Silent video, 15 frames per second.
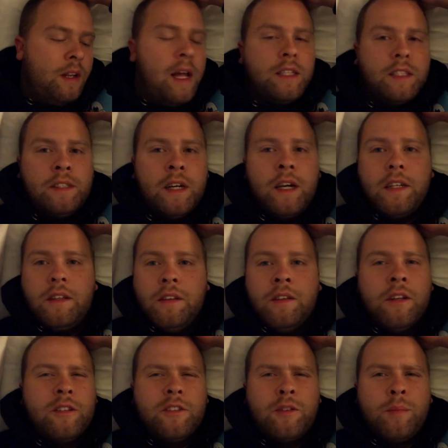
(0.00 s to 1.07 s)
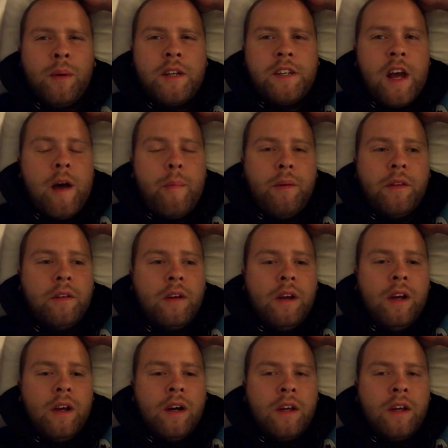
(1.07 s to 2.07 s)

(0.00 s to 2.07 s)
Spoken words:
Last night, not so much happened.